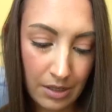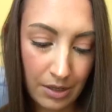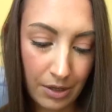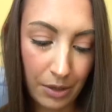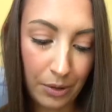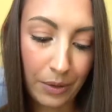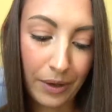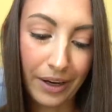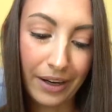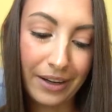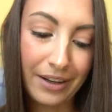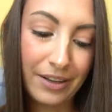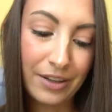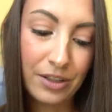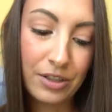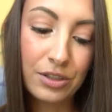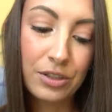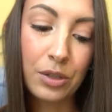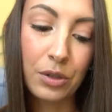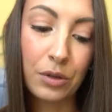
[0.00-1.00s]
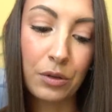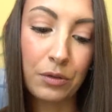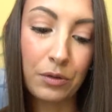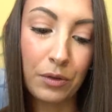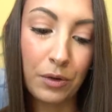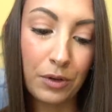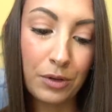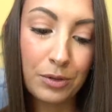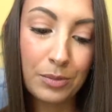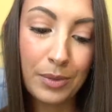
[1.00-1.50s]
Okay, so the
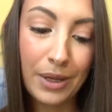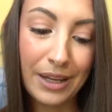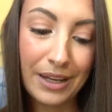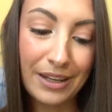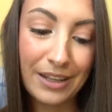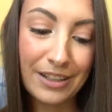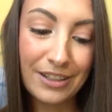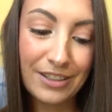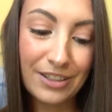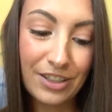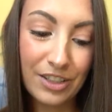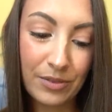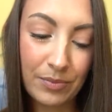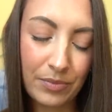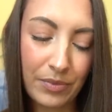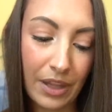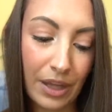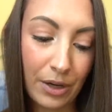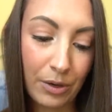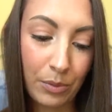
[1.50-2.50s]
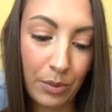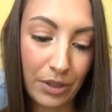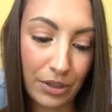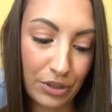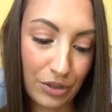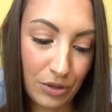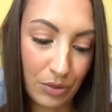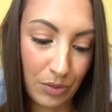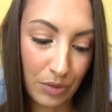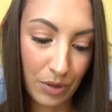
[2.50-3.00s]
first page, I don't want to
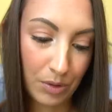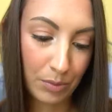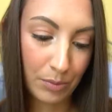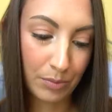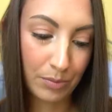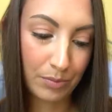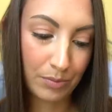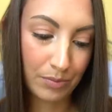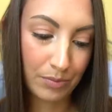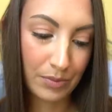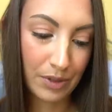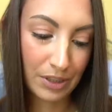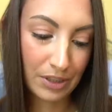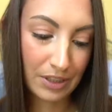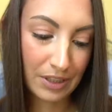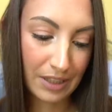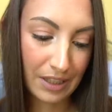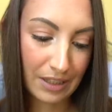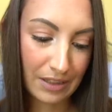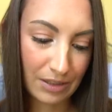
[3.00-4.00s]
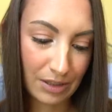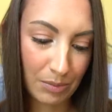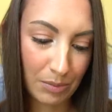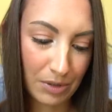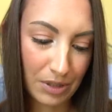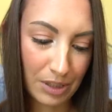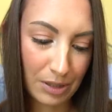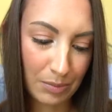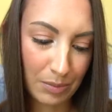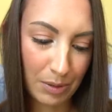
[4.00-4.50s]
show you just in case some
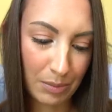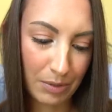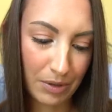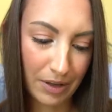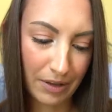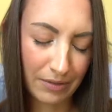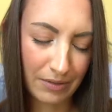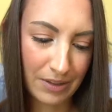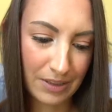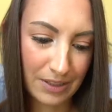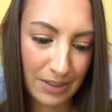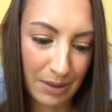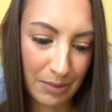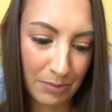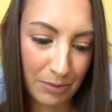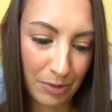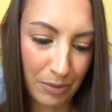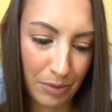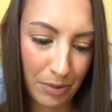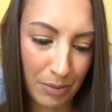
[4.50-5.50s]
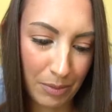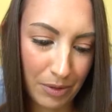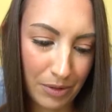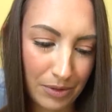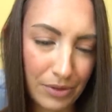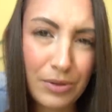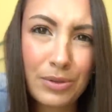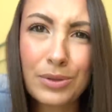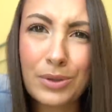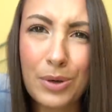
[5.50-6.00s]
of these people have the same phone number.
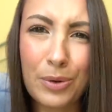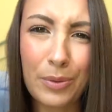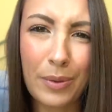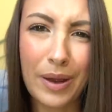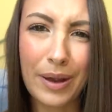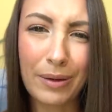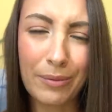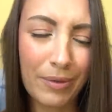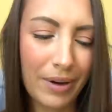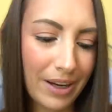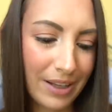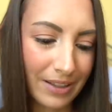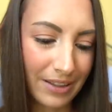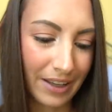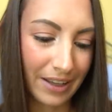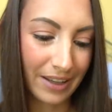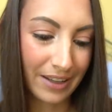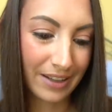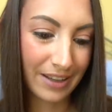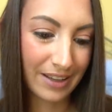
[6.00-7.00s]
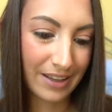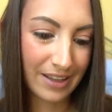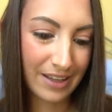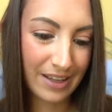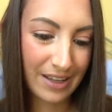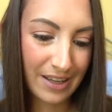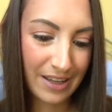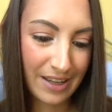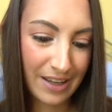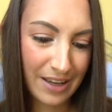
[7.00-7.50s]
There's no way, right? Like,
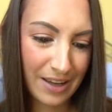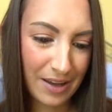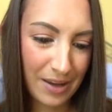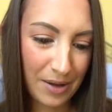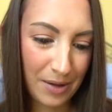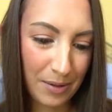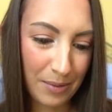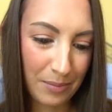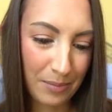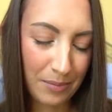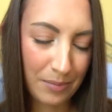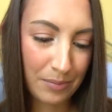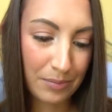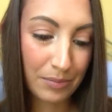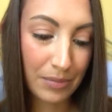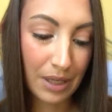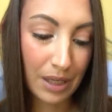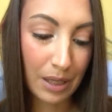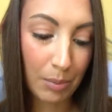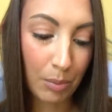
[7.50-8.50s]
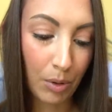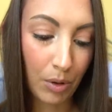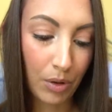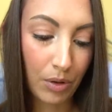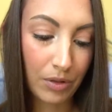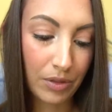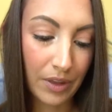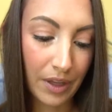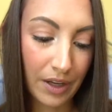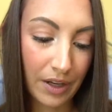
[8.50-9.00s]
um,
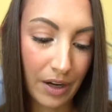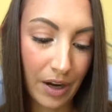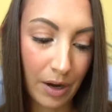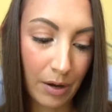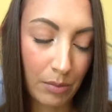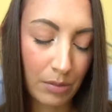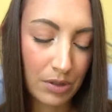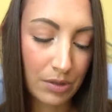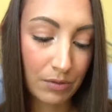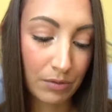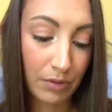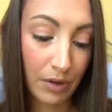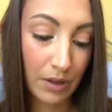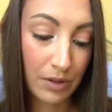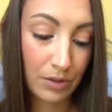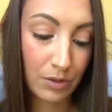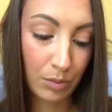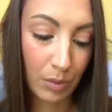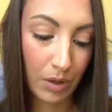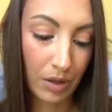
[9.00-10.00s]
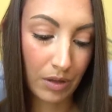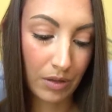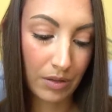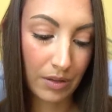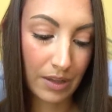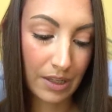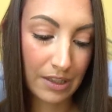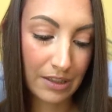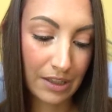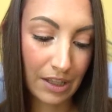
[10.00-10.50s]
people that I was friends with
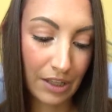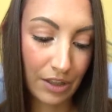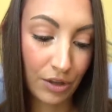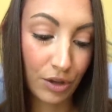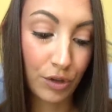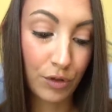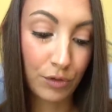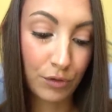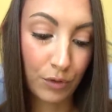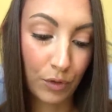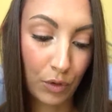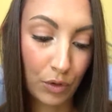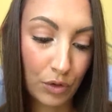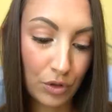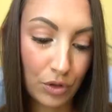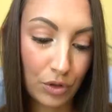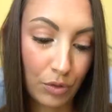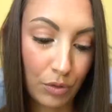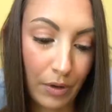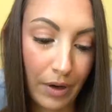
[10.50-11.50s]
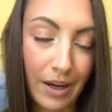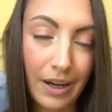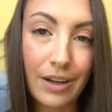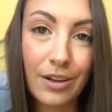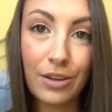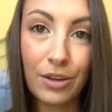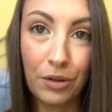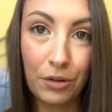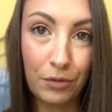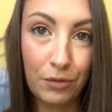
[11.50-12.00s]
in like the first grade,
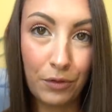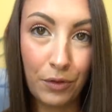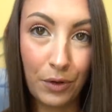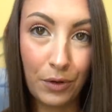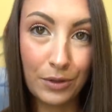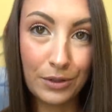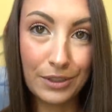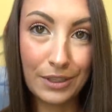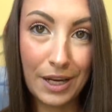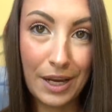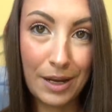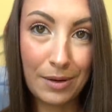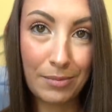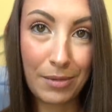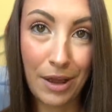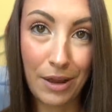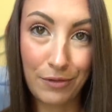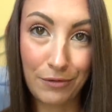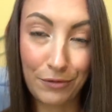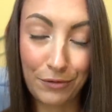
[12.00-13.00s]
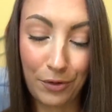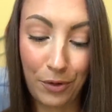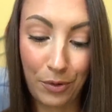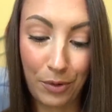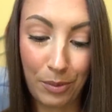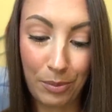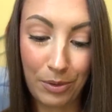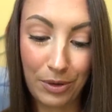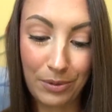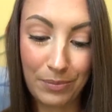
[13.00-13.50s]
their first name and phone
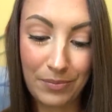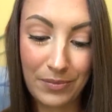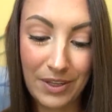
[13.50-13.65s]
number.